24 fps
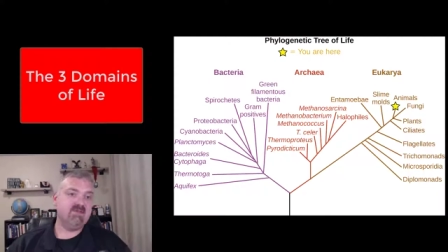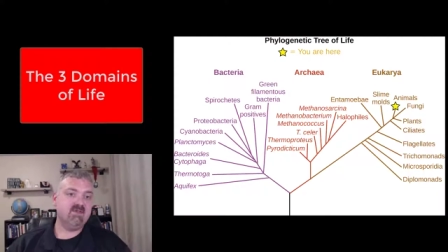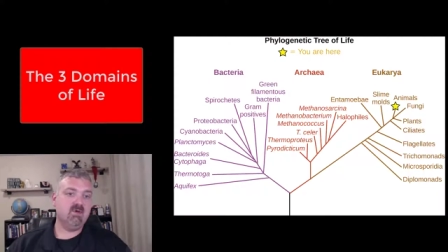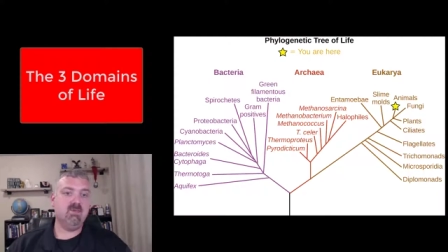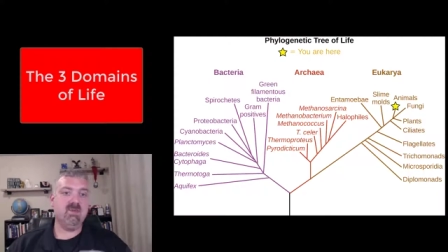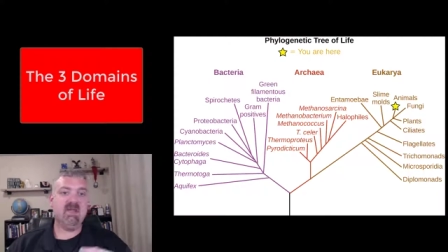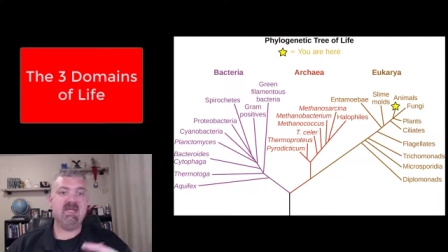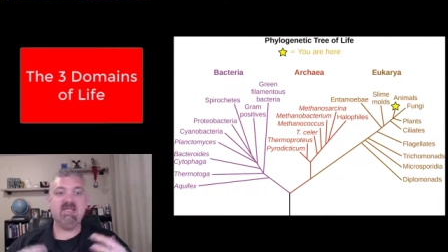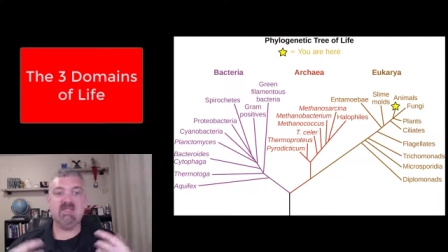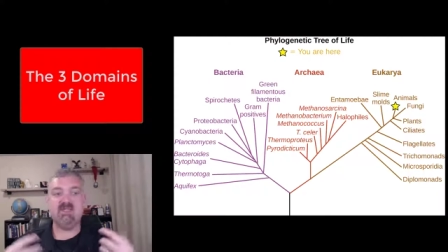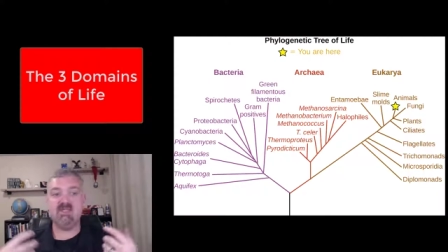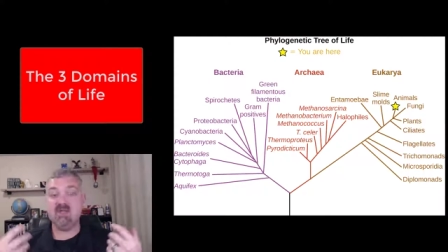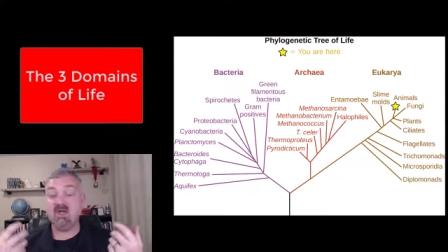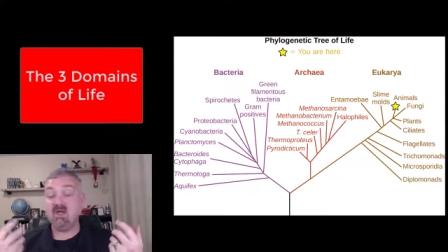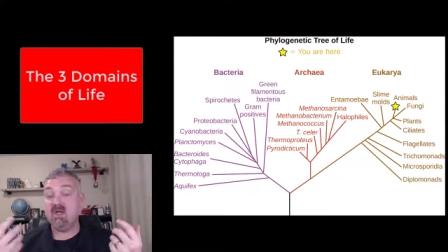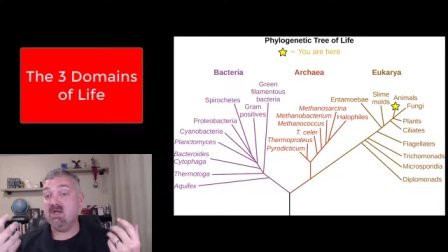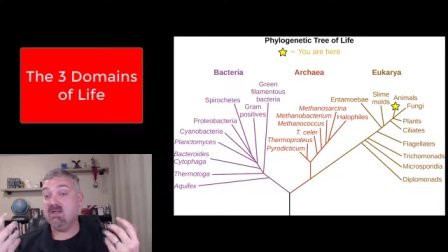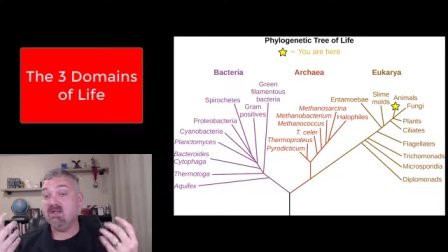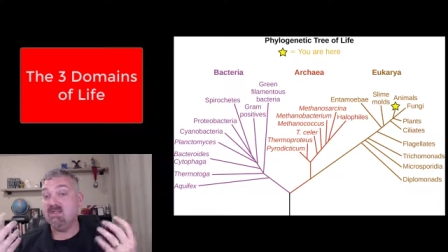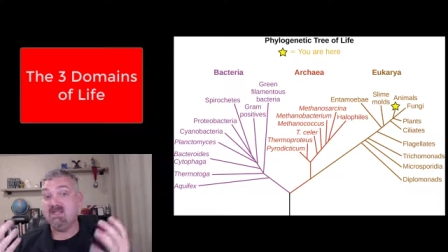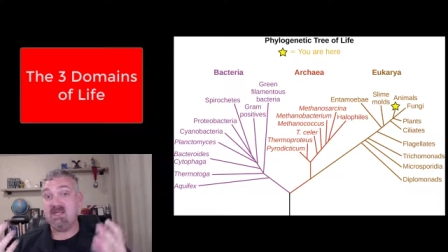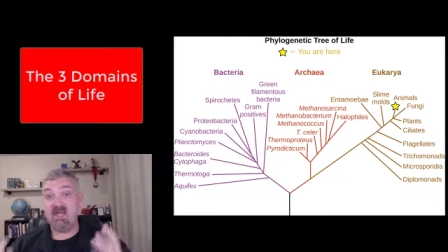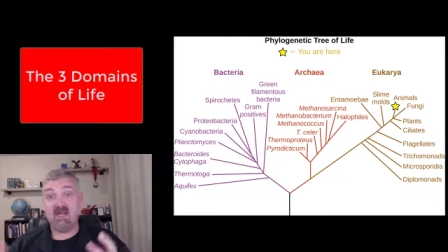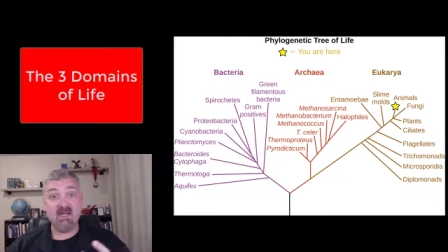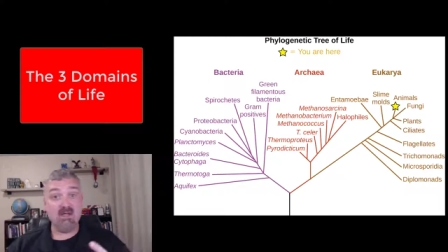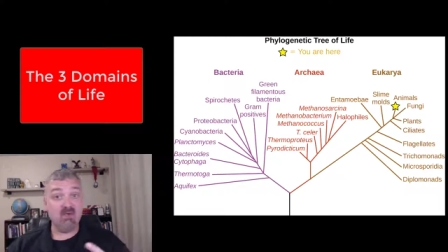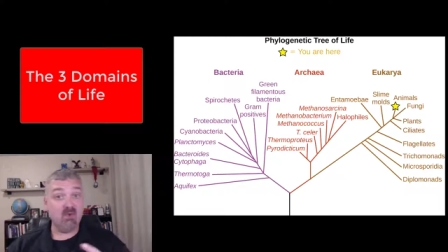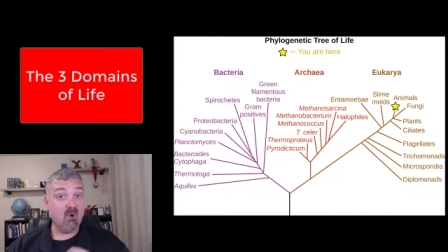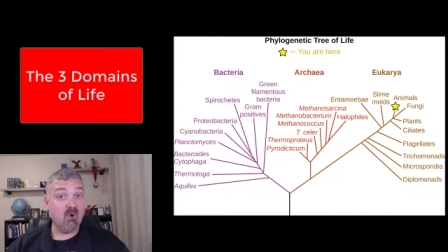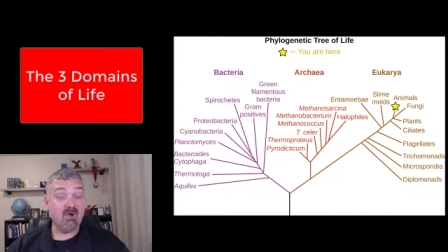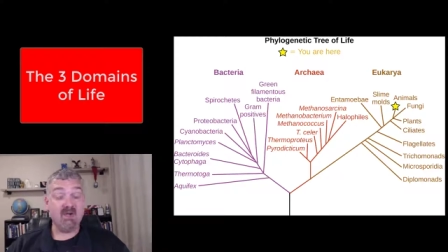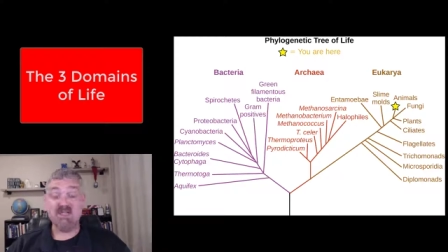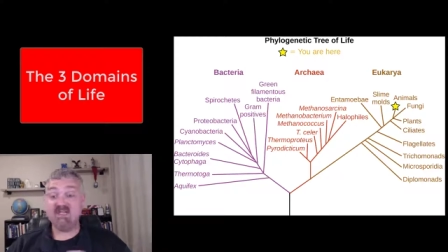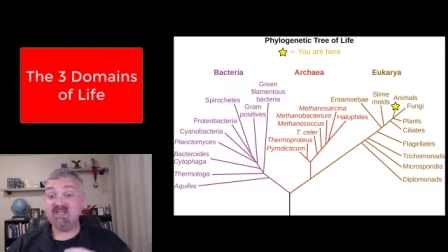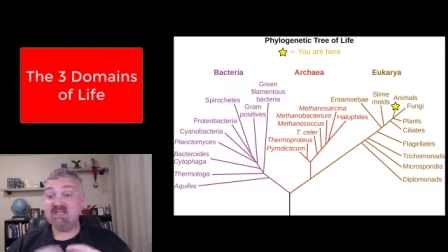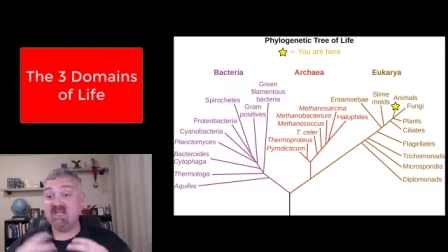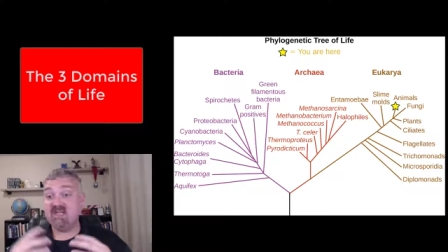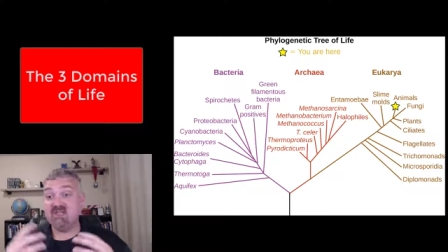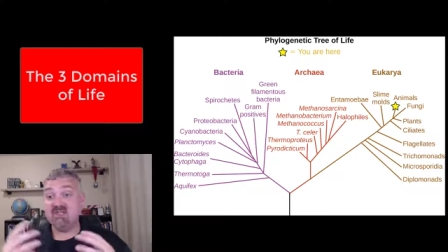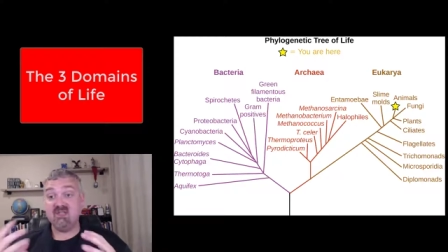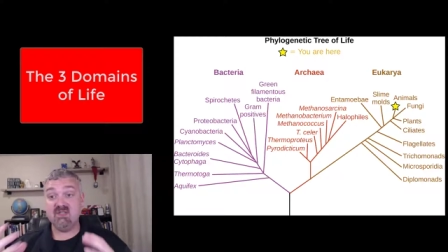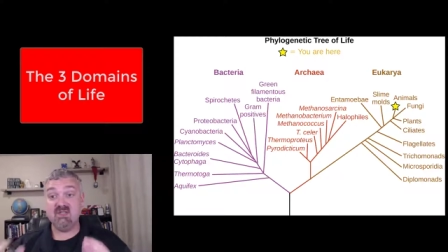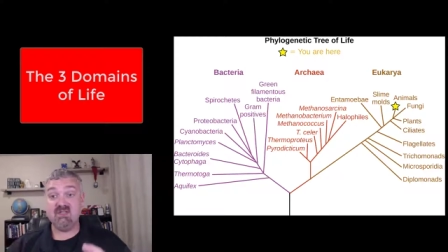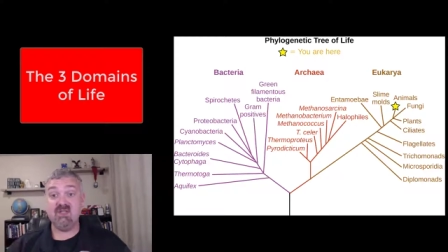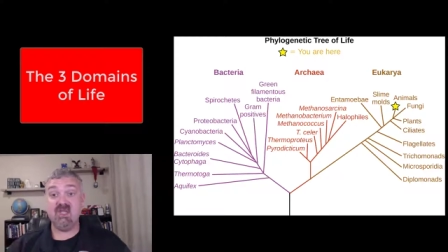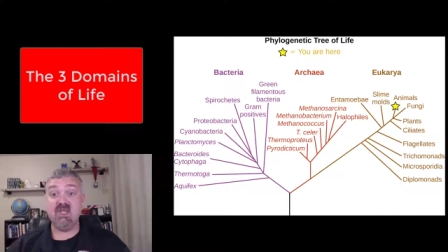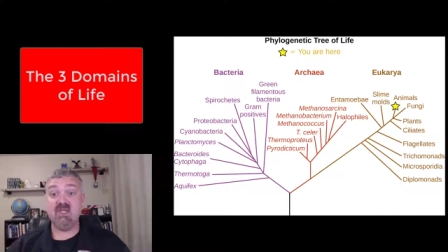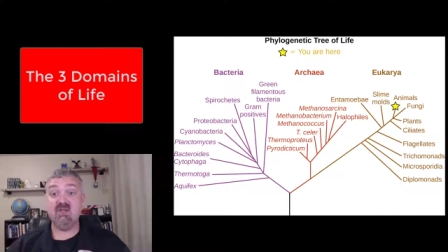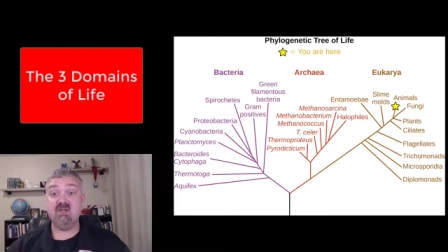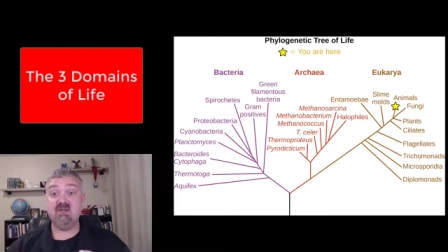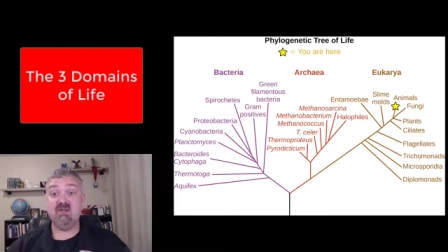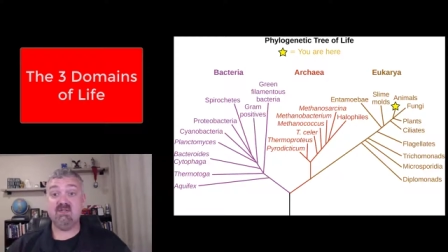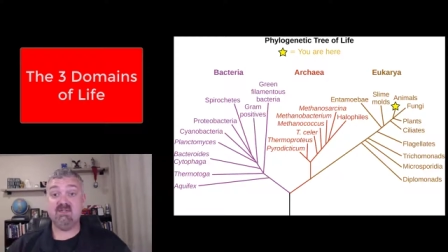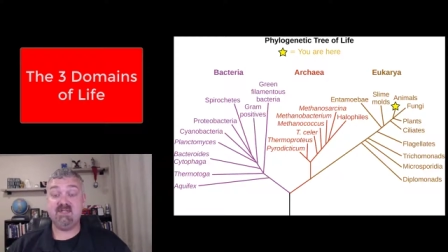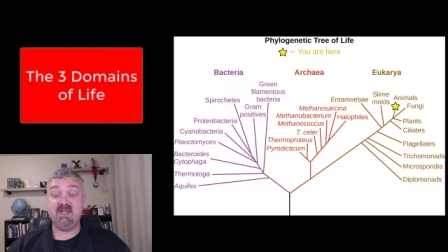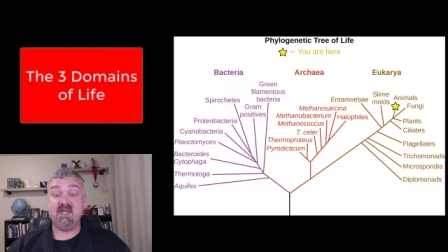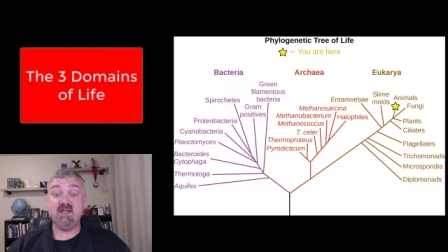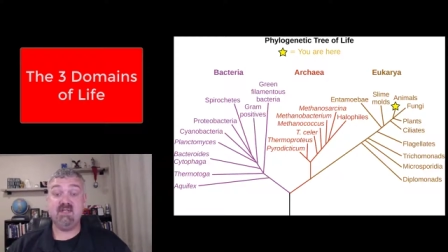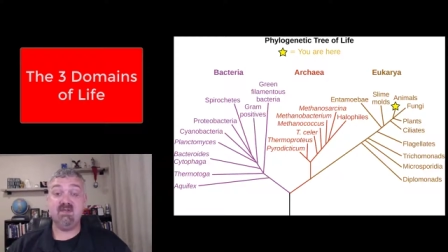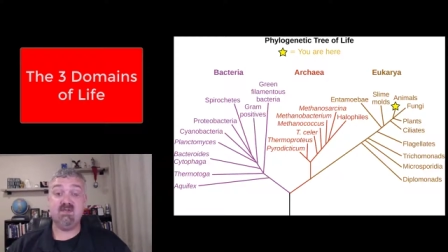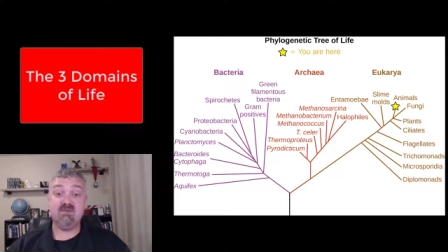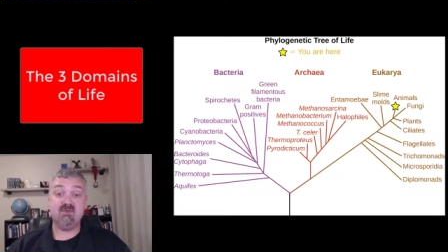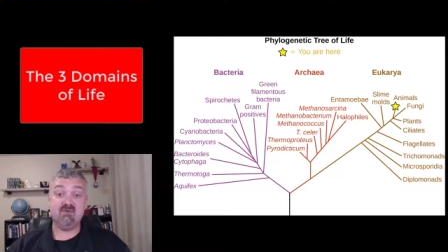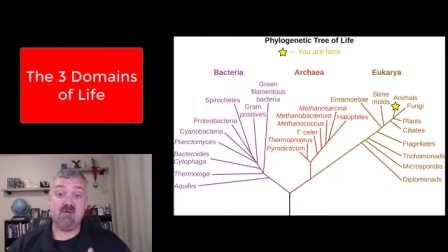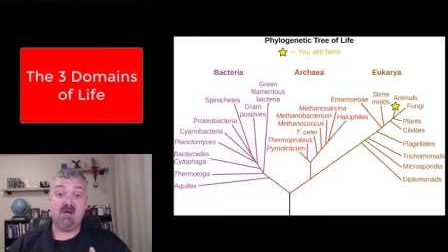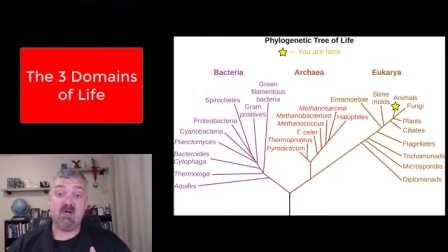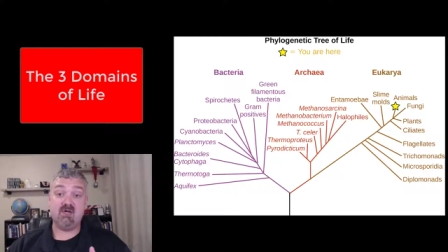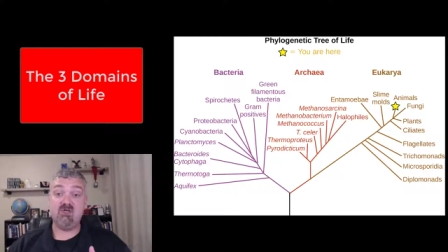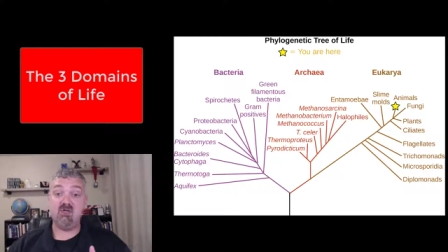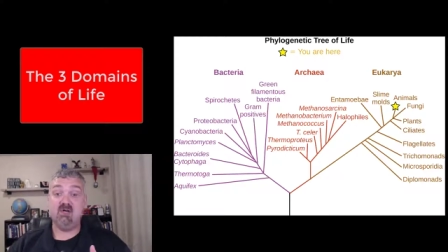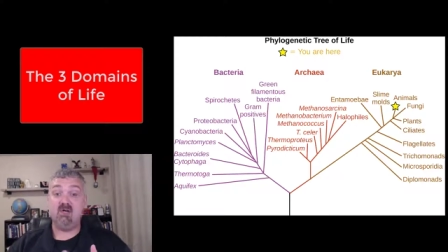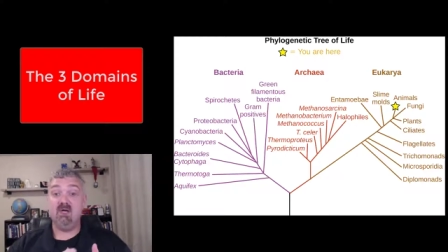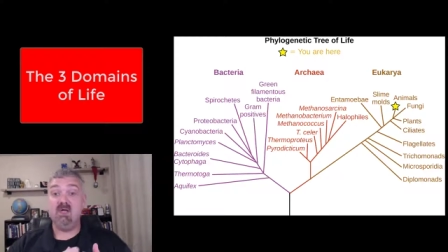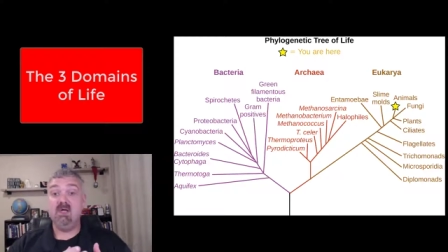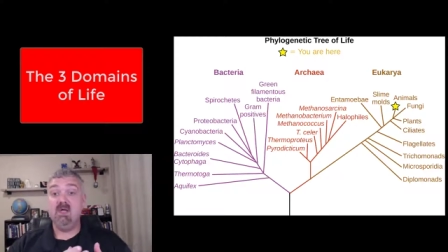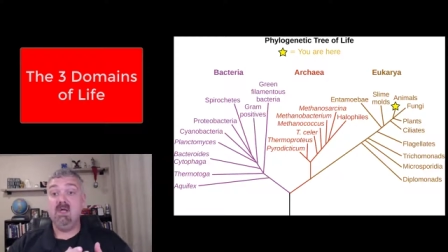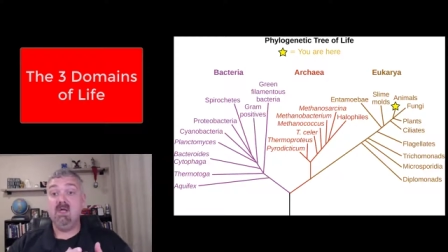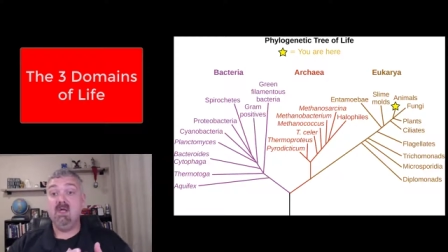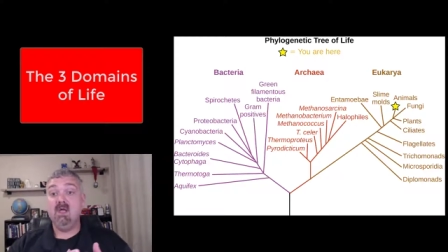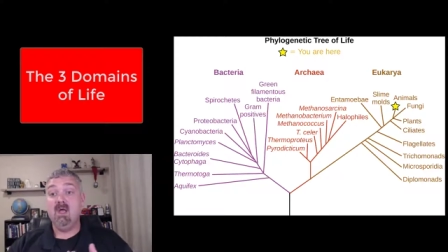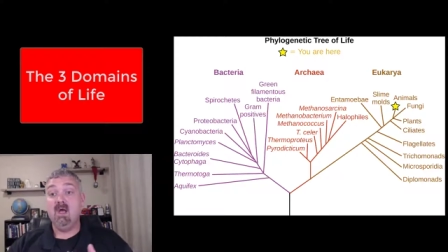So, based on cellular organization, cellular, cellular structure,